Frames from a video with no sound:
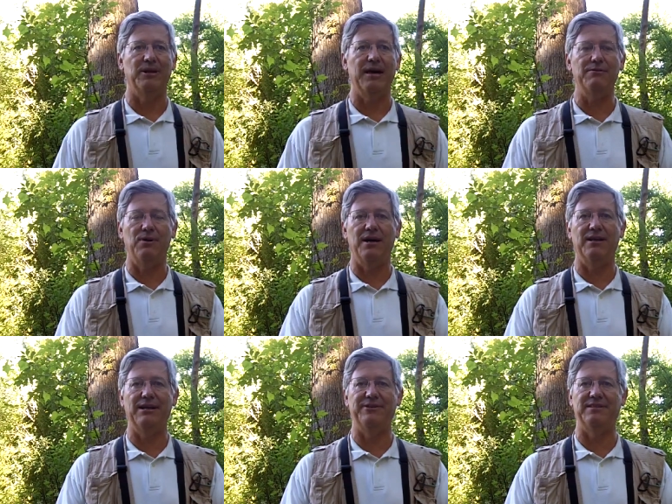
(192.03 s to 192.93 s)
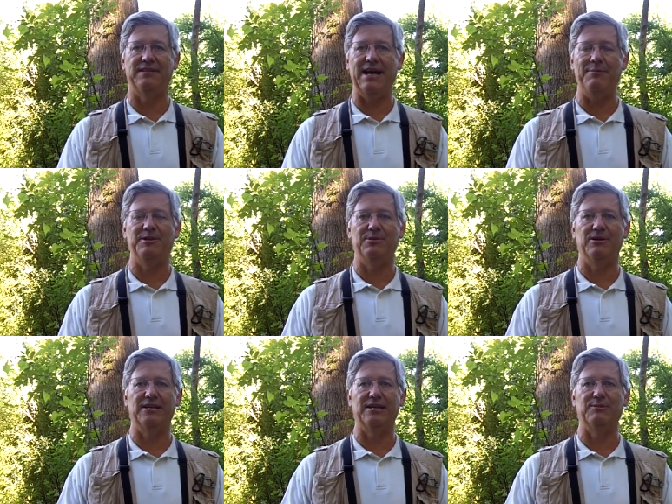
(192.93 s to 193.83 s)
A lot of wildlife is
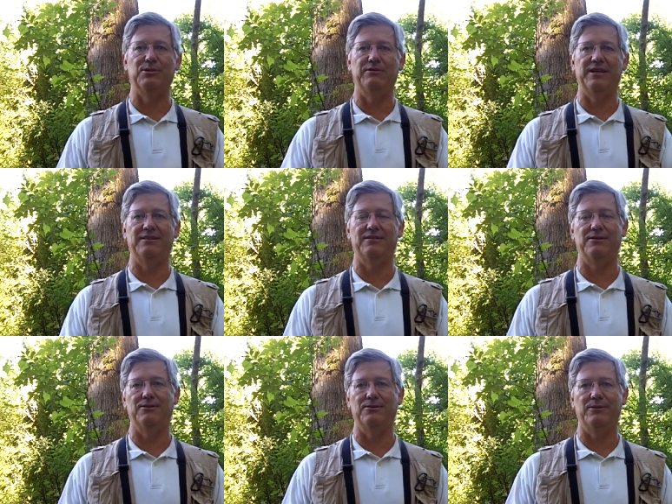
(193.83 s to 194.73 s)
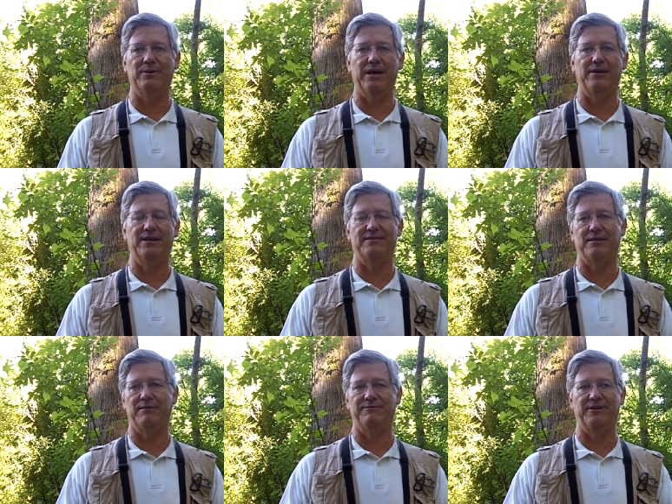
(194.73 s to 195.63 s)
adaptable and can move into areas
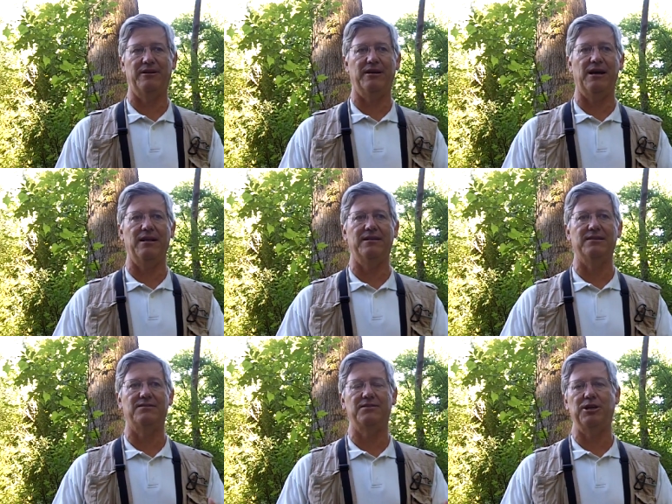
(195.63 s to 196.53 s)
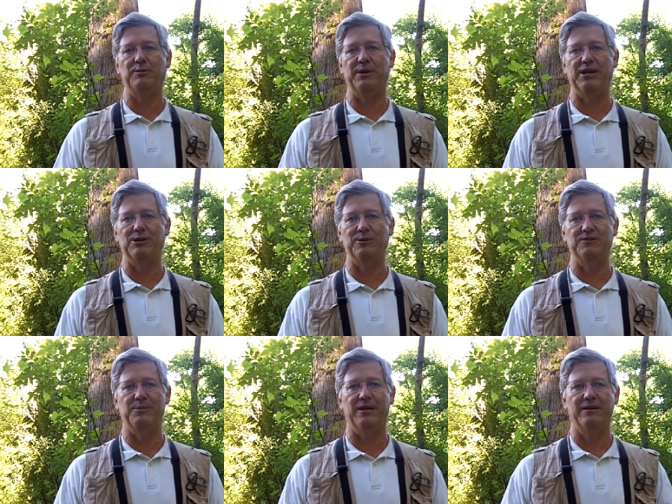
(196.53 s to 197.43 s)
that are fairly highly disturbed by
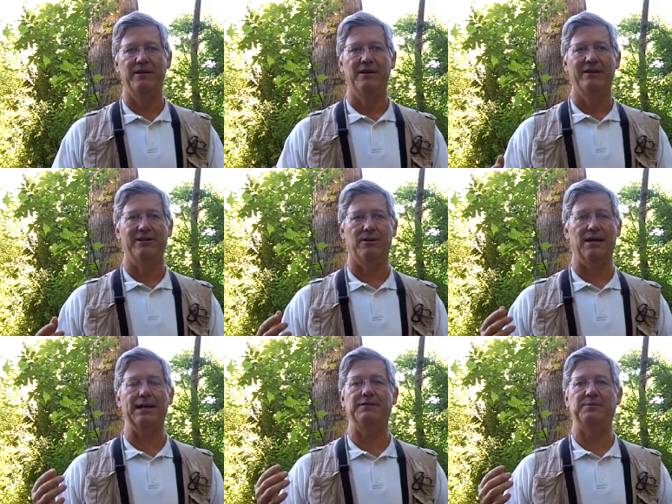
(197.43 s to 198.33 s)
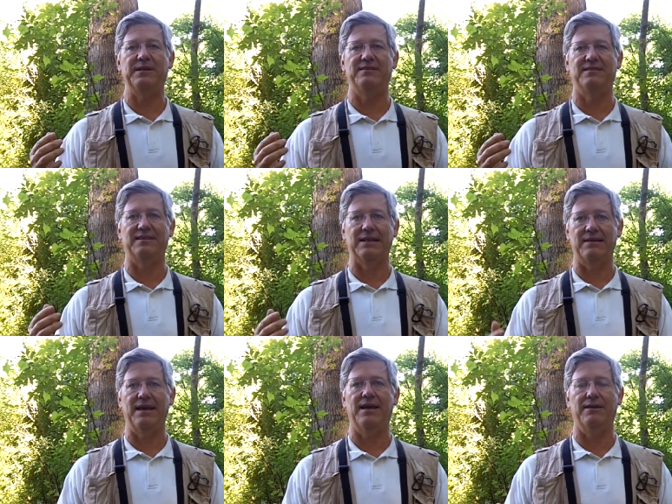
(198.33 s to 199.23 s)
humans, but there are a lot of species that
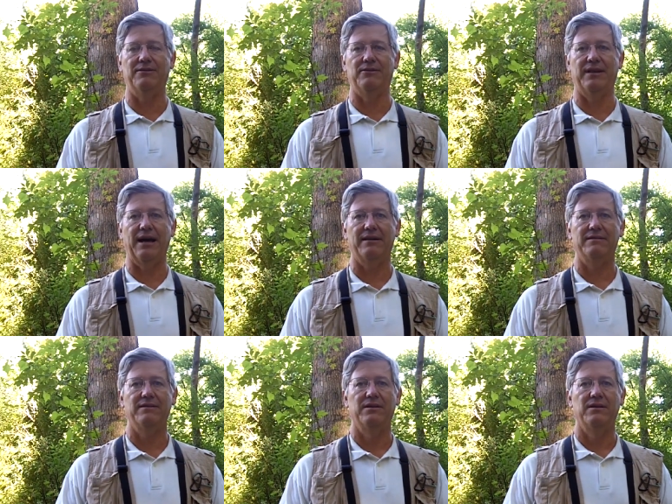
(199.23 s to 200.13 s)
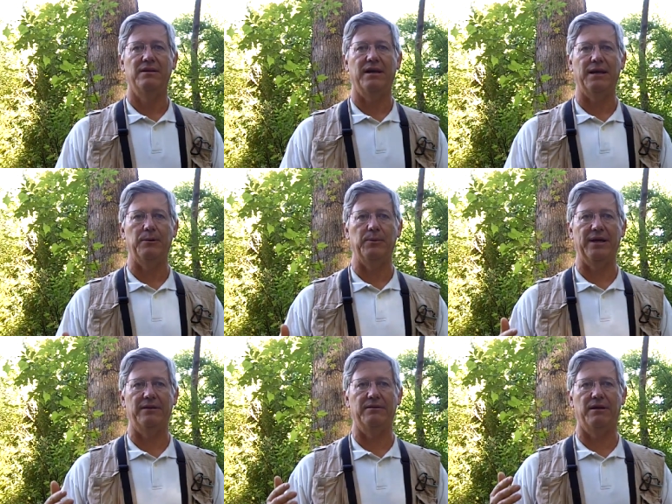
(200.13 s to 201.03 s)
can't do that.
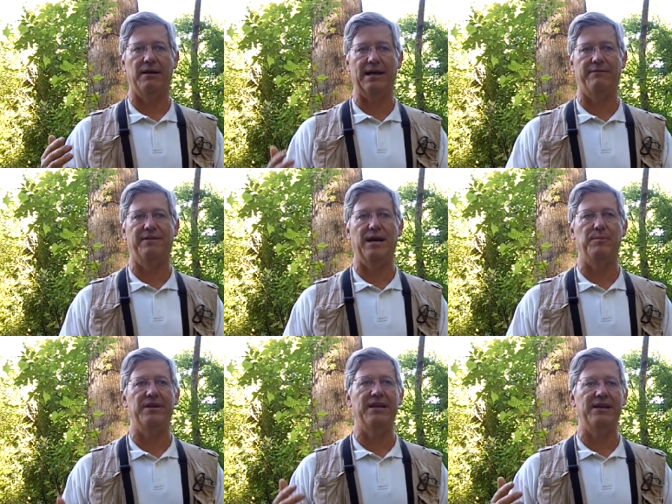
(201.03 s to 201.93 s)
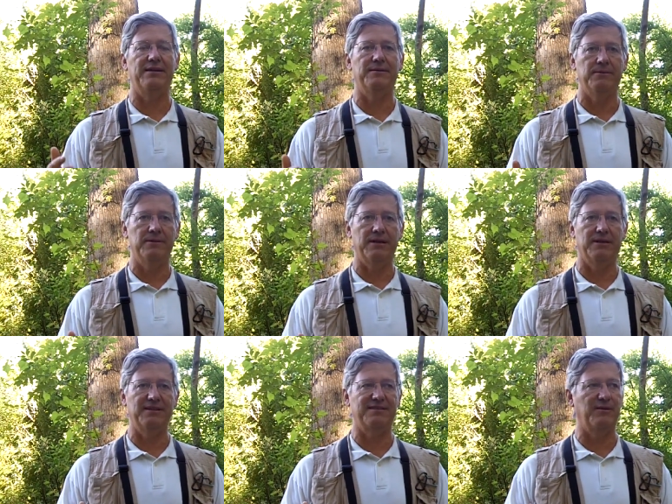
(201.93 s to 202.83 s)
And a lot of them need at
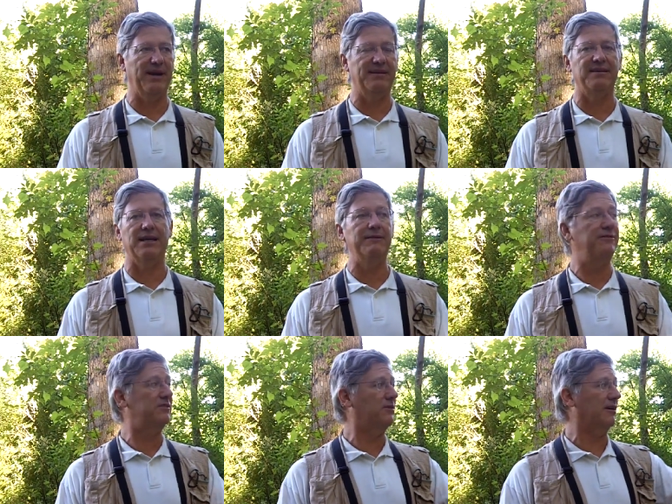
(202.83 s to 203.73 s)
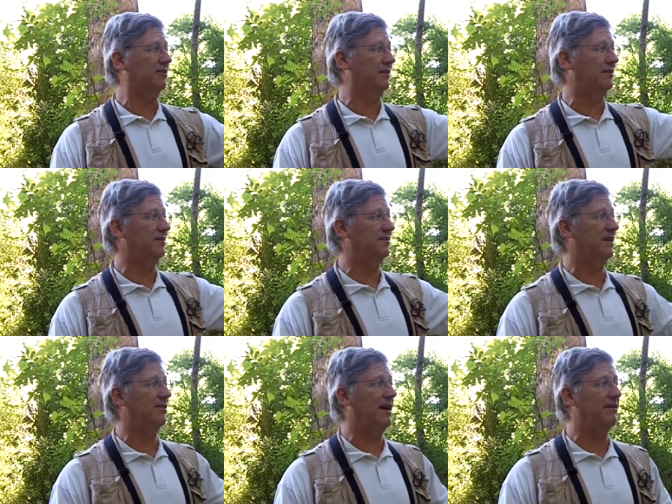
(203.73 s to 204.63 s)
least the basic infrastructure that you see
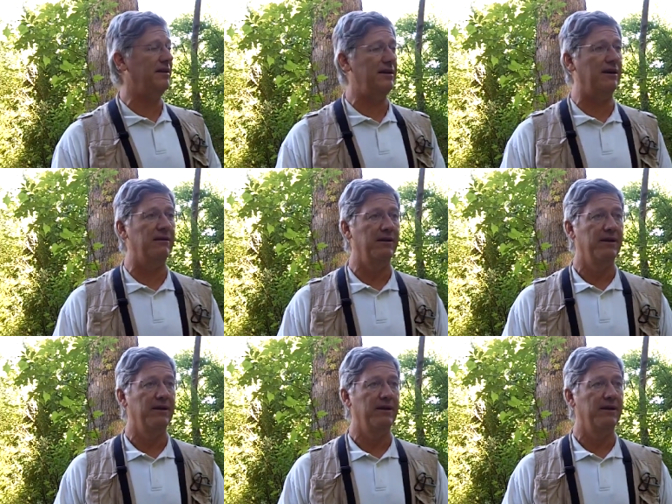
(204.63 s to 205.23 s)
around here,